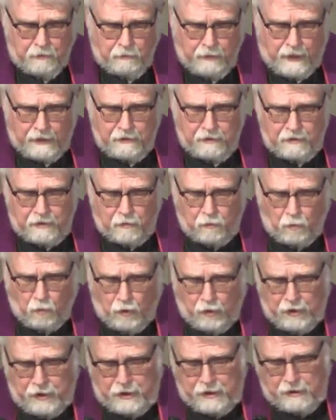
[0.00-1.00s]
Rather than
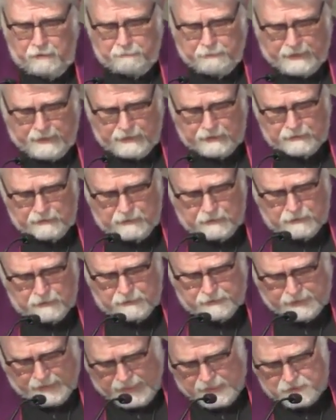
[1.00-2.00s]
worrying
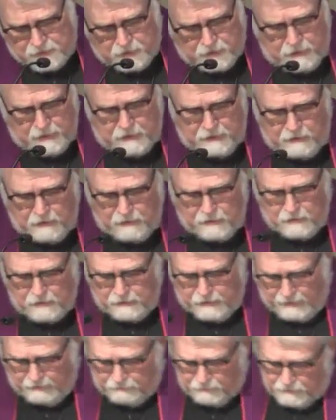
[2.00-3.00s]
about dazzling the
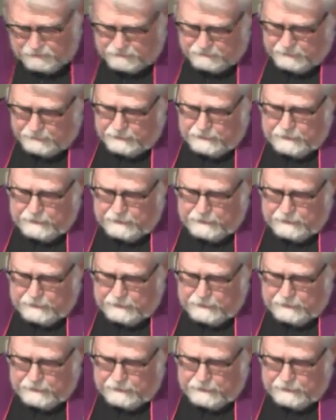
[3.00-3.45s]
devil,